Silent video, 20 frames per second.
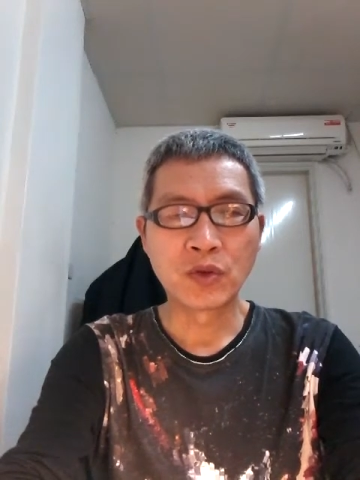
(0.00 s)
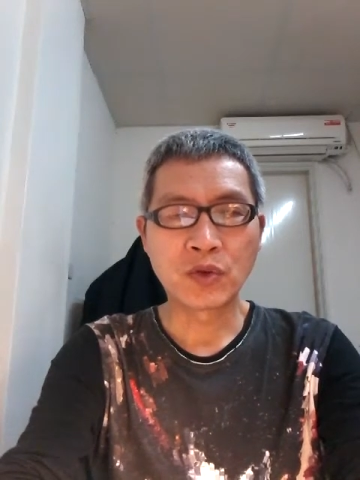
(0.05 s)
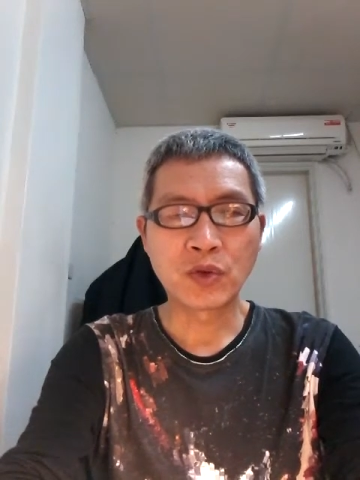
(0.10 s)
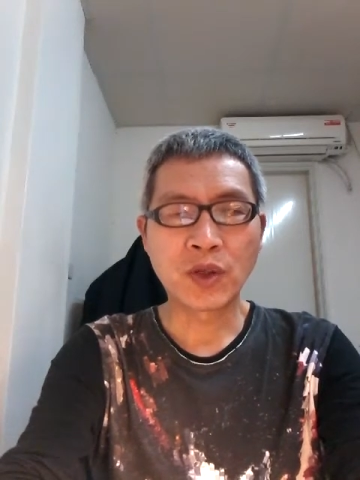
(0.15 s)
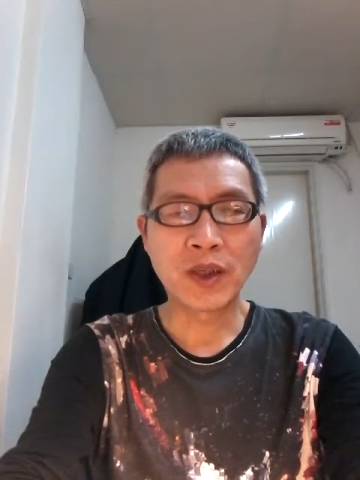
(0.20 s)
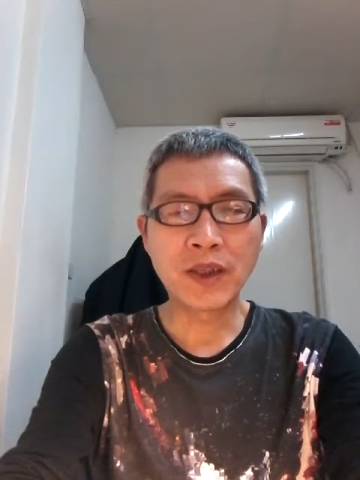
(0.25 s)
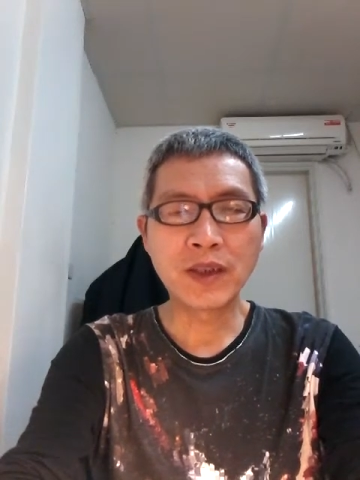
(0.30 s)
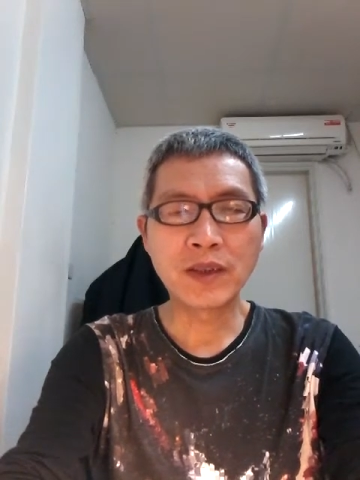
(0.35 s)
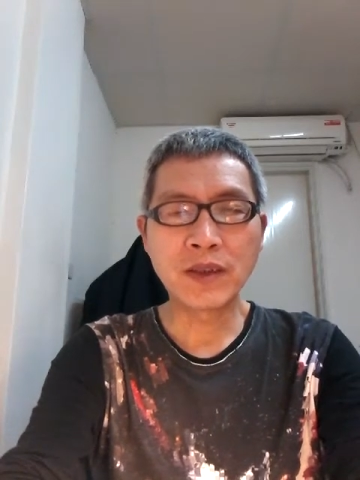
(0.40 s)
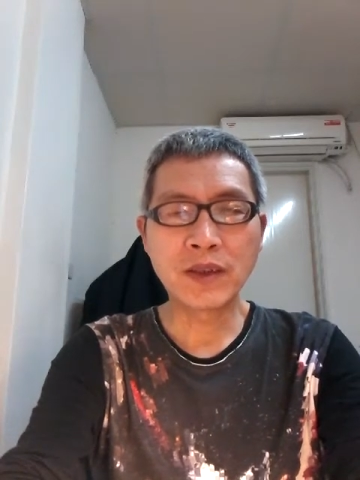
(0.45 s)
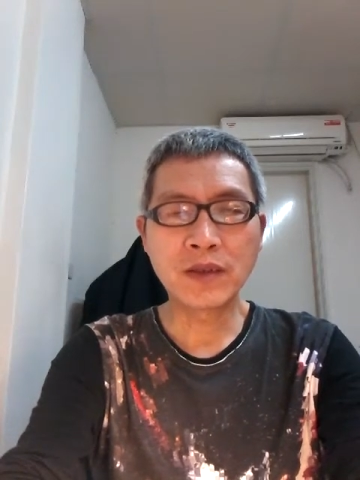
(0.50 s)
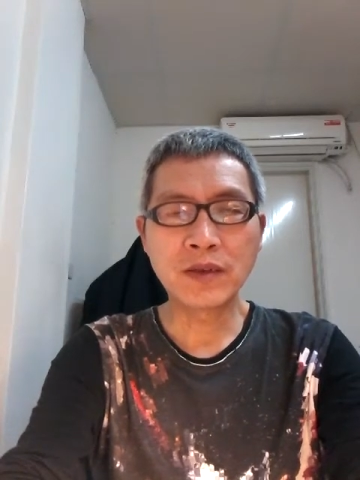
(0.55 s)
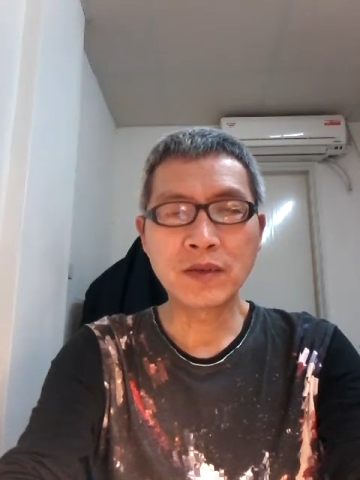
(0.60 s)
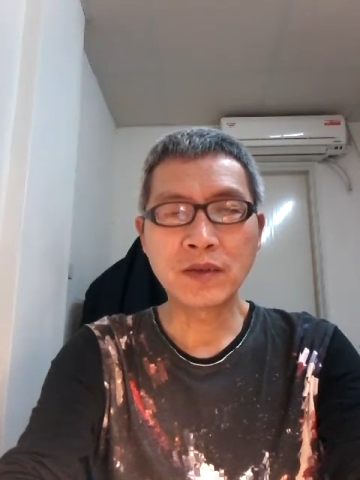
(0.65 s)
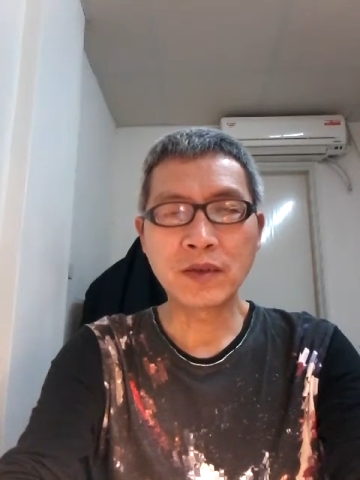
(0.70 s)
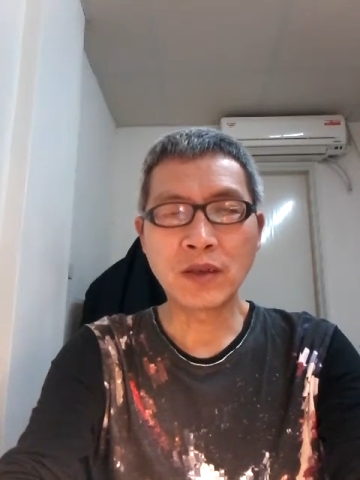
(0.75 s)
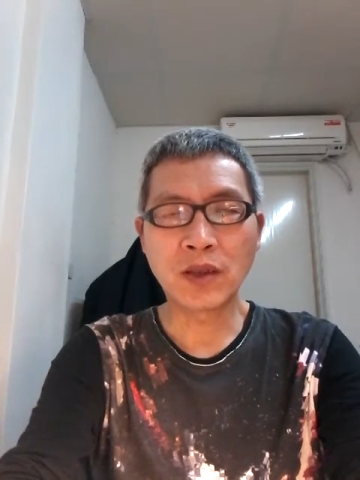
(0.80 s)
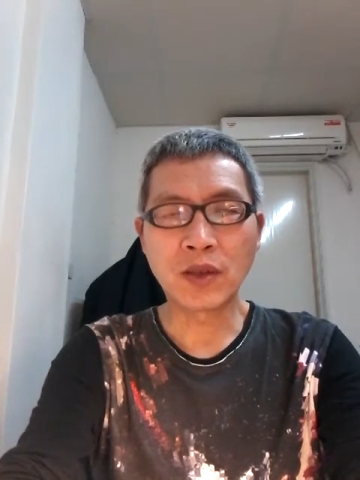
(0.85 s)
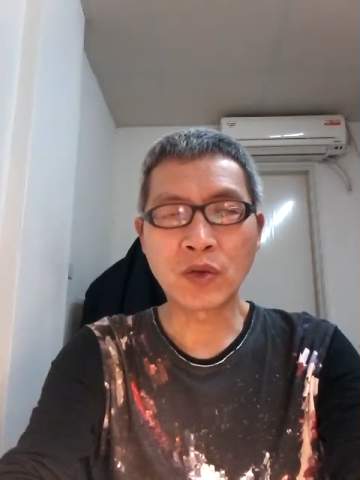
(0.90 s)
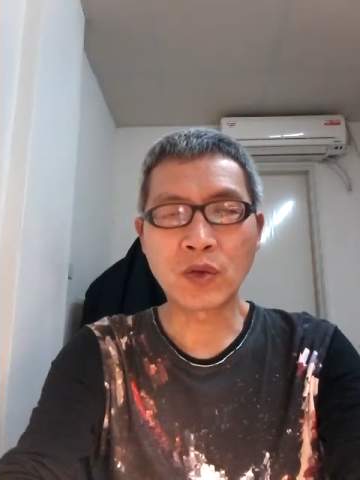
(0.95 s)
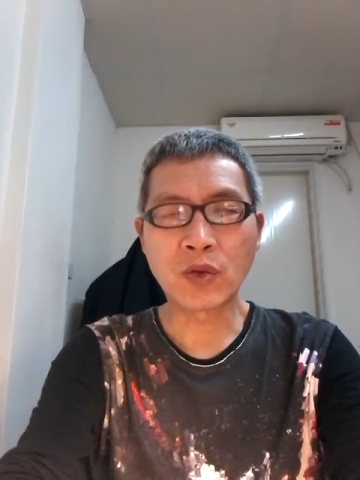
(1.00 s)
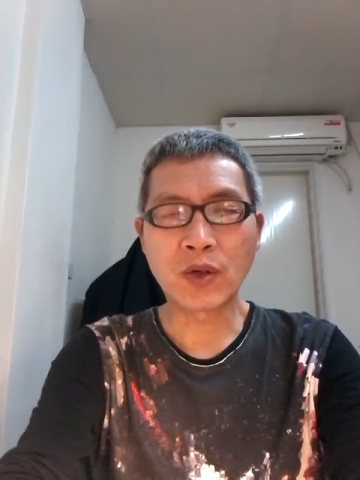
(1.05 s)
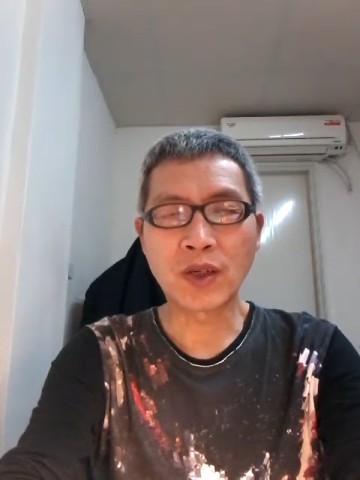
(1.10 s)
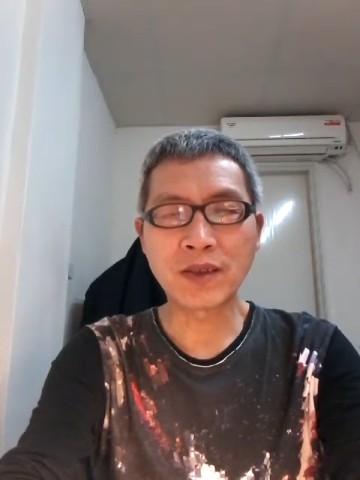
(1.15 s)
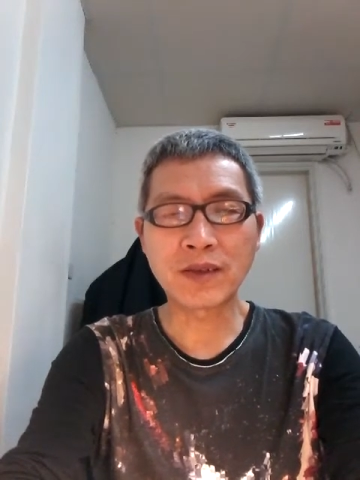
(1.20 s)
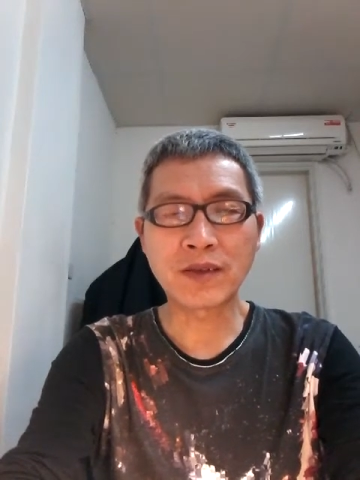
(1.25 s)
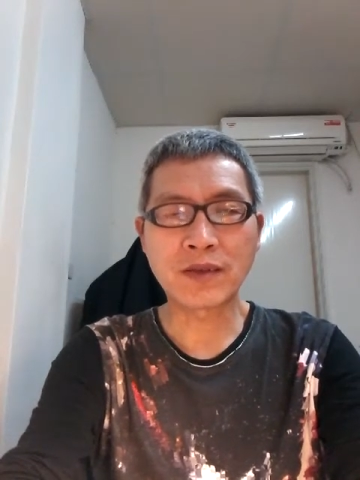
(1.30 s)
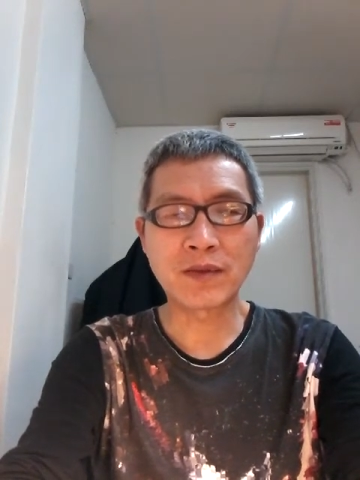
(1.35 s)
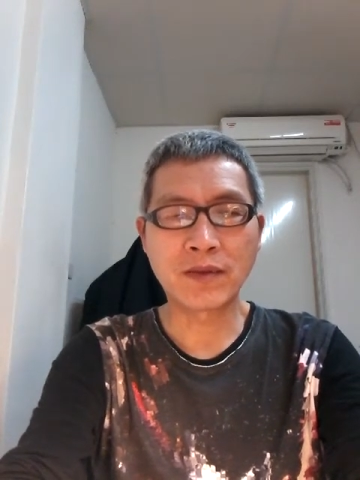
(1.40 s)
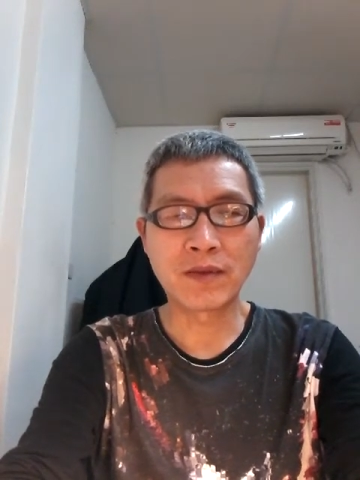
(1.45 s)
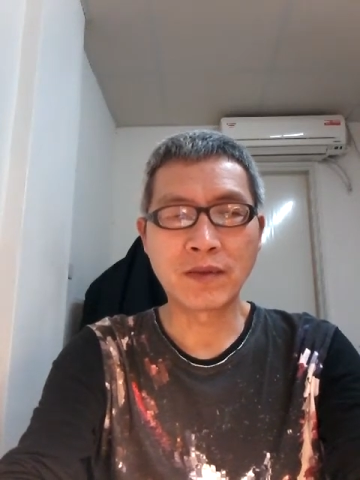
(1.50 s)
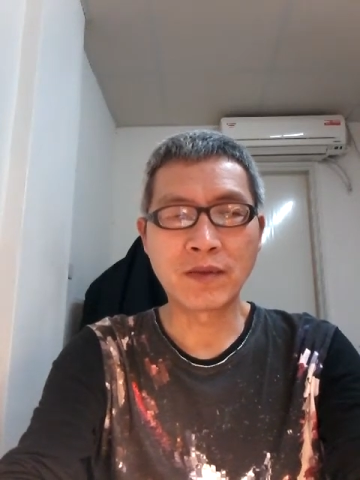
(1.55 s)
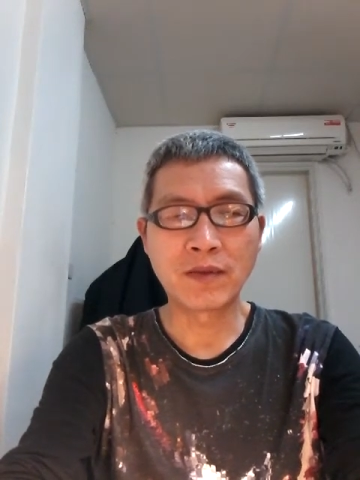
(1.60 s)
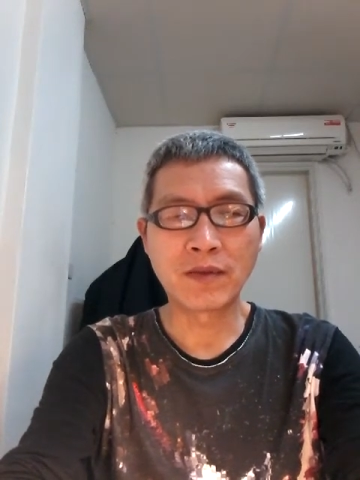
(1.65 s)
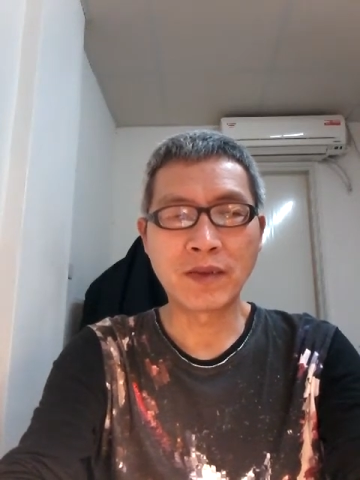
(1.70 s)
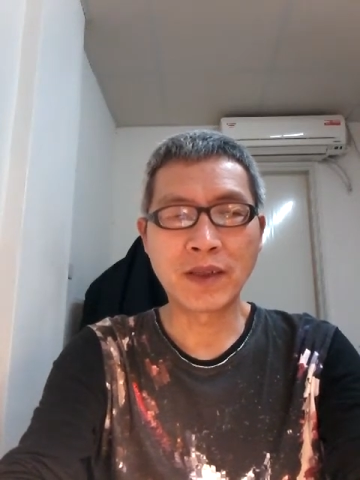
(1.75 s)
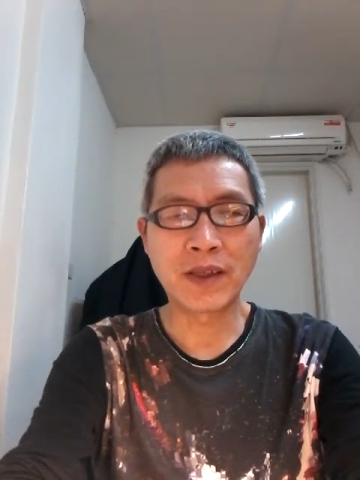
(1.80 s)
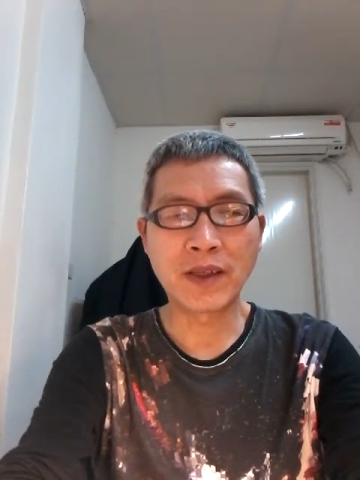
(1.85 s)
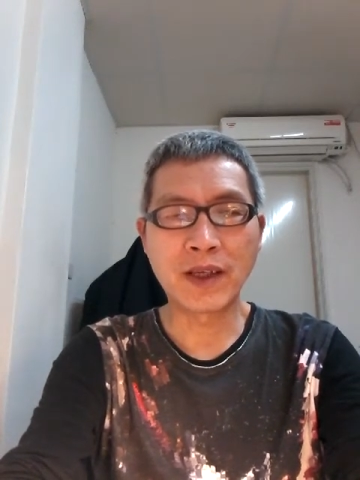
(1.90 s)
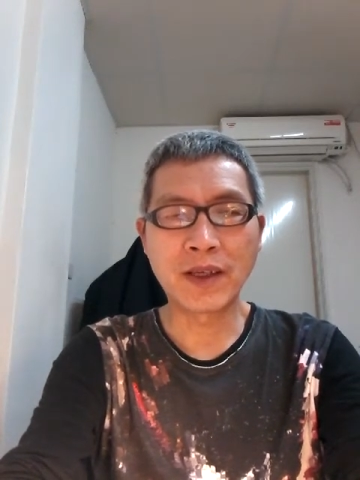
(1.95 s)
trading across
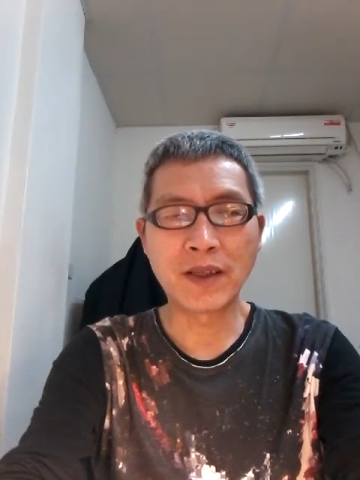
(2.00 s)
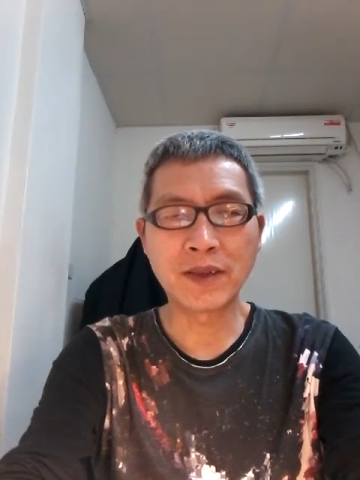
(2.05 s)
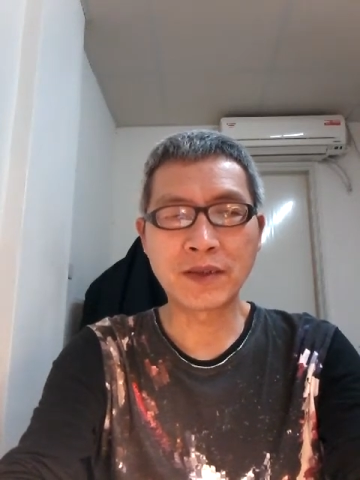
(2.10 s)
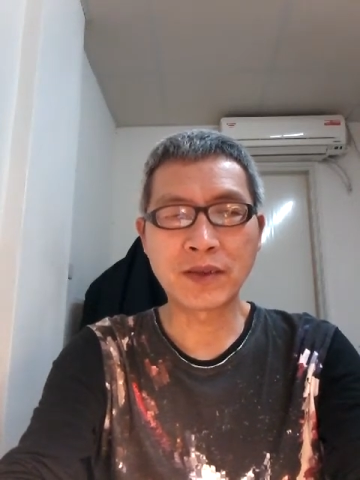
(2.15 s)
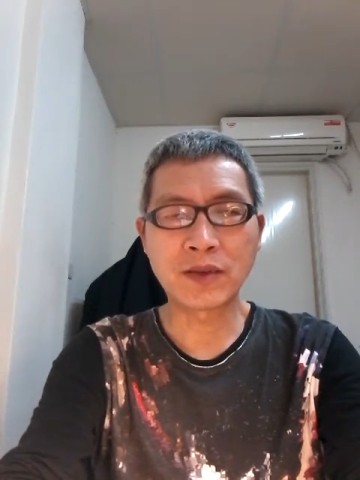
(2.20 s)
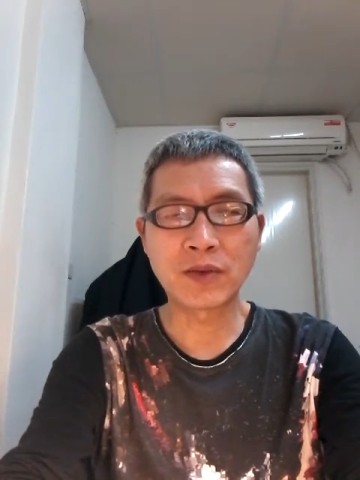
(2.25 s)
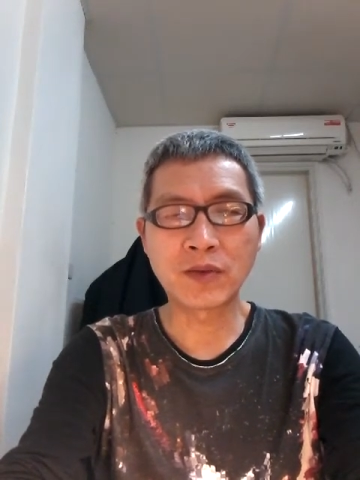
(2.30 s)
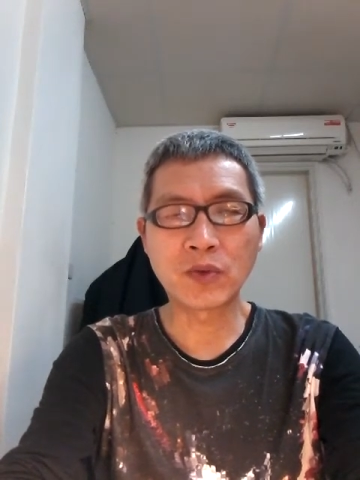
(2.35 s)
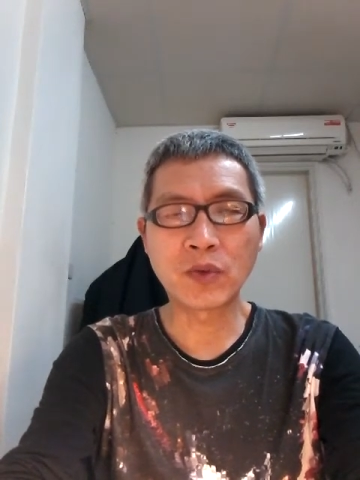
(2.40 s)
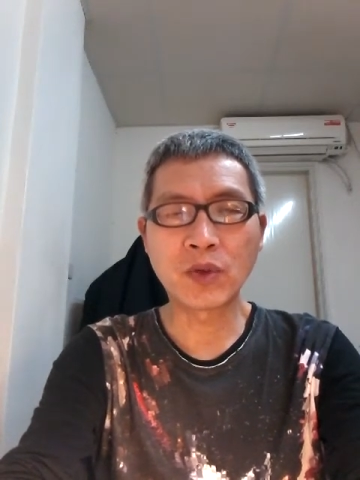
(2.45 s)
the ice,